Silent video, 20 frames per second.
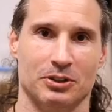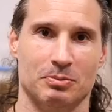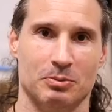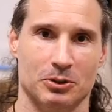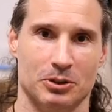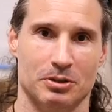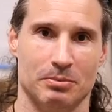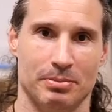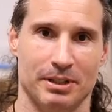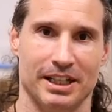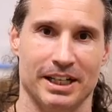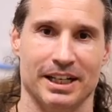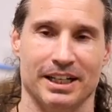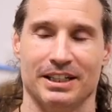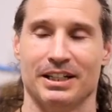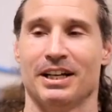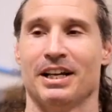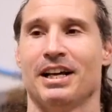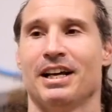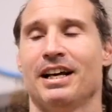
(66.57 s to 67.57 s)
they're supposed to be
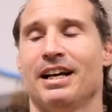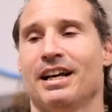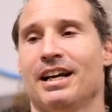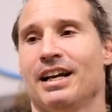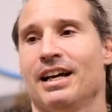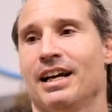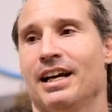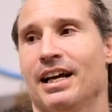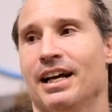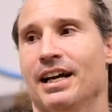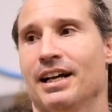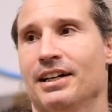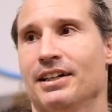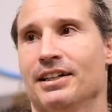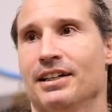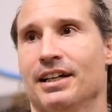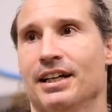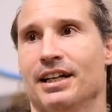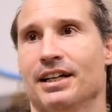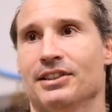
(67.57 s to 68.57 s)
at.
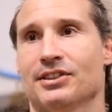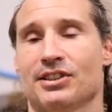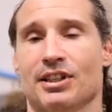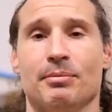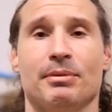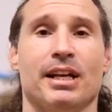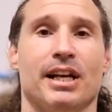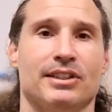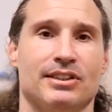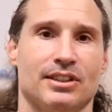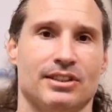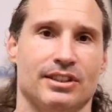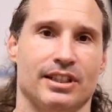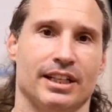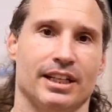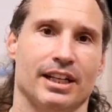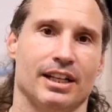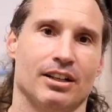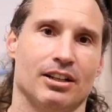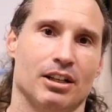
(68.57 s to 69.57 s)
And in some cases,
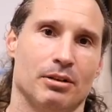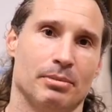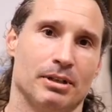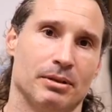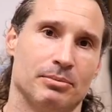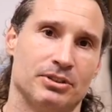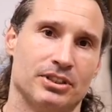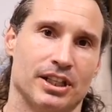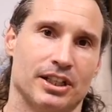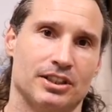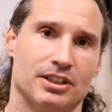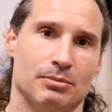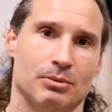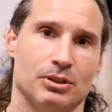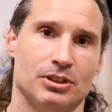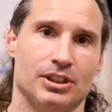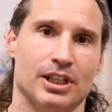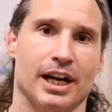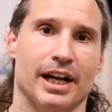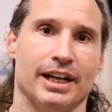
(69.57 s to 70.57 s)
they get a little bit obsessed
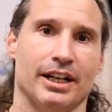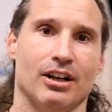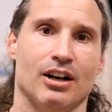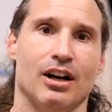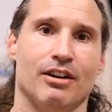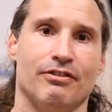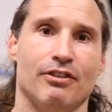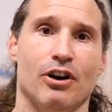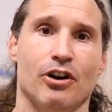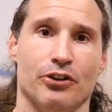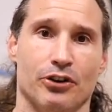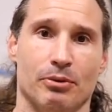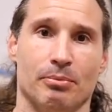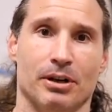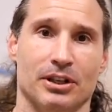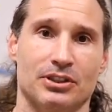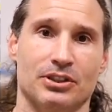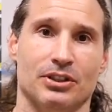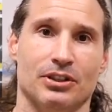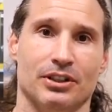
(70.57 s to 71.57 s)
about dieting off all their
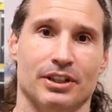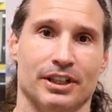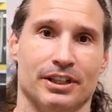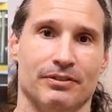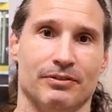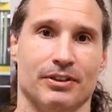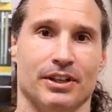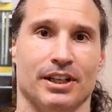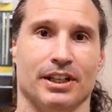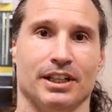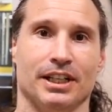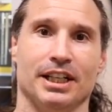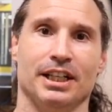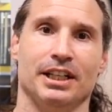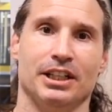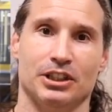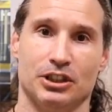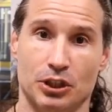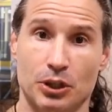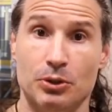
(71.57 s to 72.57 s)
muscle and, and
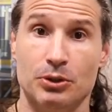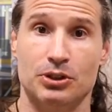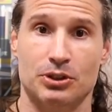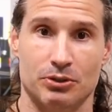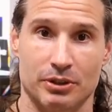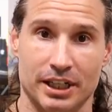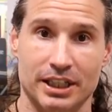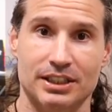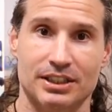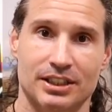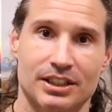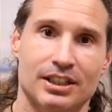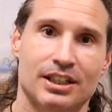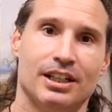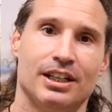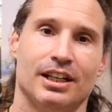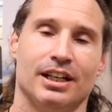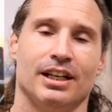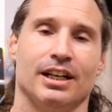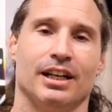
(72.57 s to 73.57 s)
eating too strict.
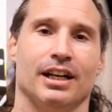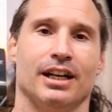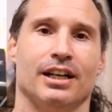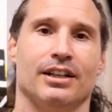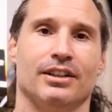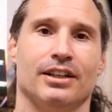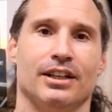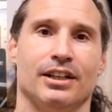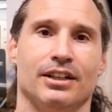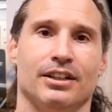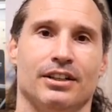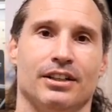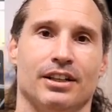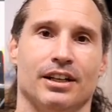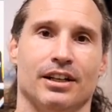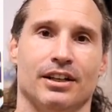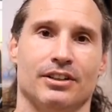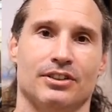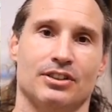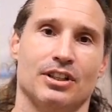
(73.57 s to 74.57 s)
And then
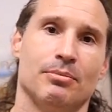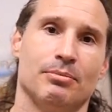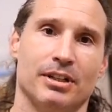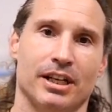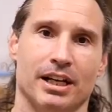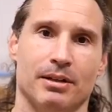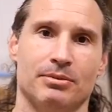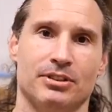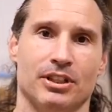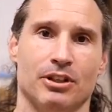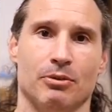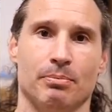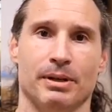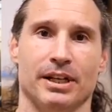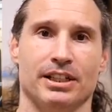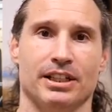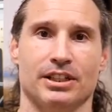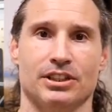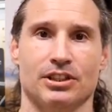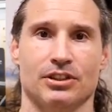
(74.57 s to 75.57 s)
uh, sometimes they don't
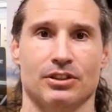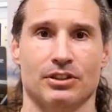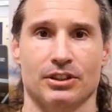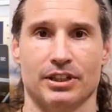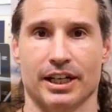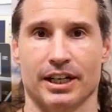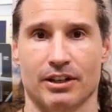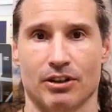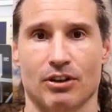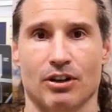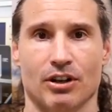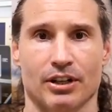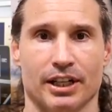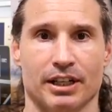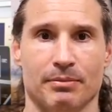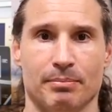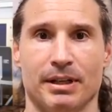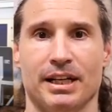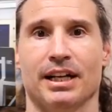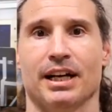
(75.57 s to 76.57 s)
pay attention to their diet at all.
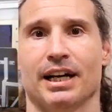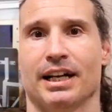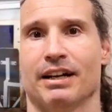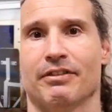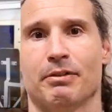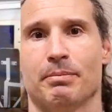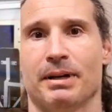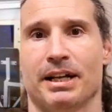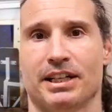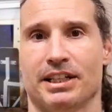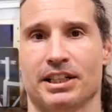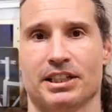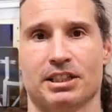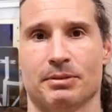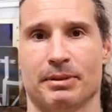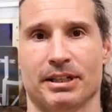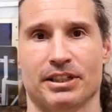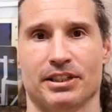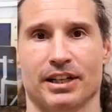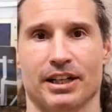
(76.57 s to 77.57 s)
Like me, I never paid
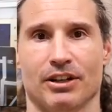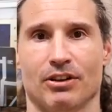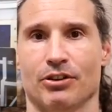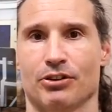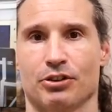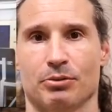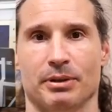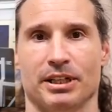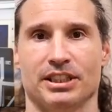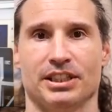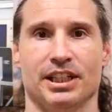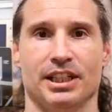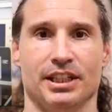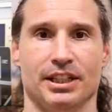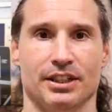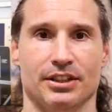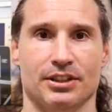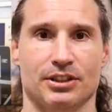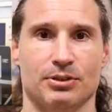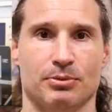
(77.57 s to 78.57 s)
attention to my diet all through my
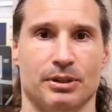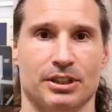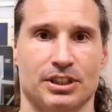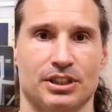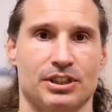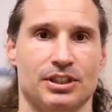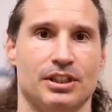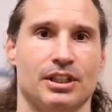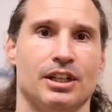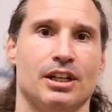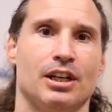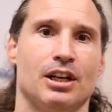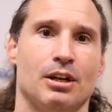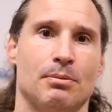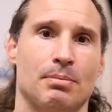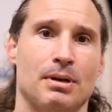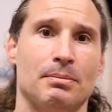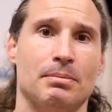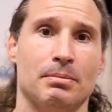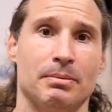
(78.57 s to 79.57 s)
teen years, which
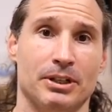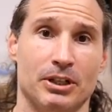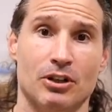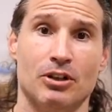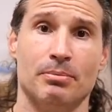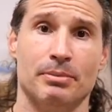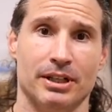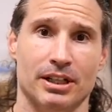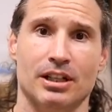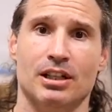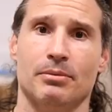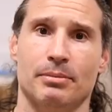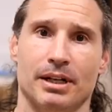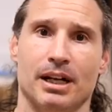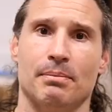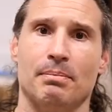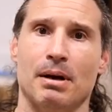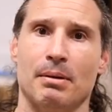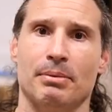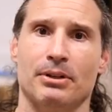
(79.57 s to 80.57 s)
probably hurt me a little
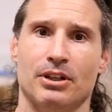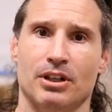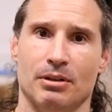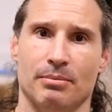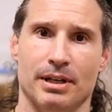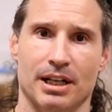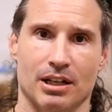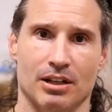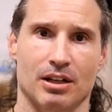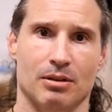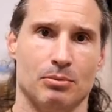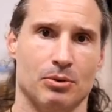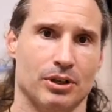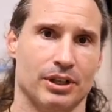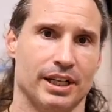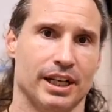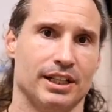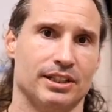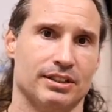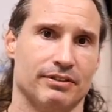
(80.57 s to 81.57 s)
bit. I probably could have made a lot
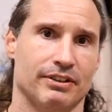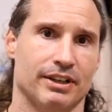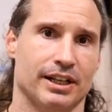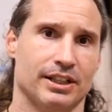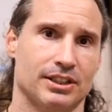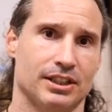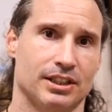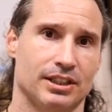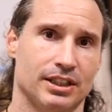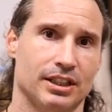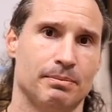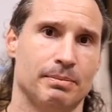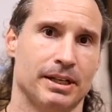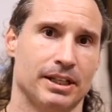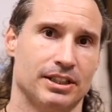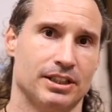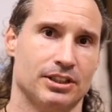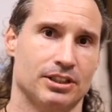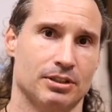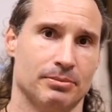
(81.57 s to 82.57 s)
more gains if I actually did
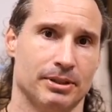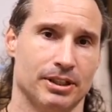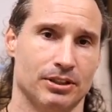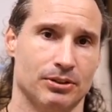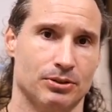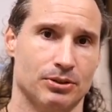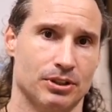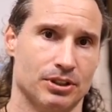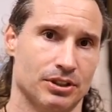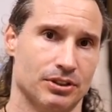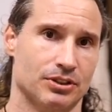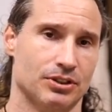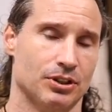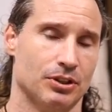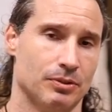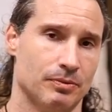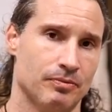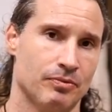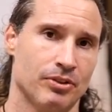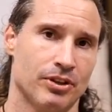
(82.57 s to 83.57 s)
pay attention to my nutrition.
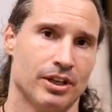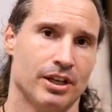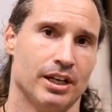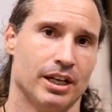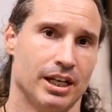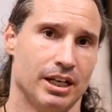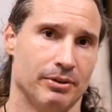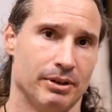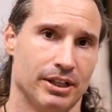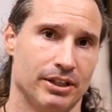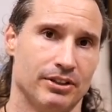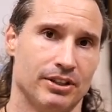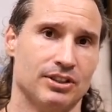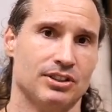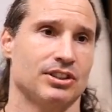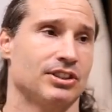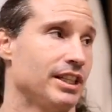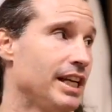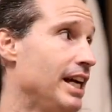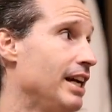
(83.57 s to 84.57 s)
So Anyway, this is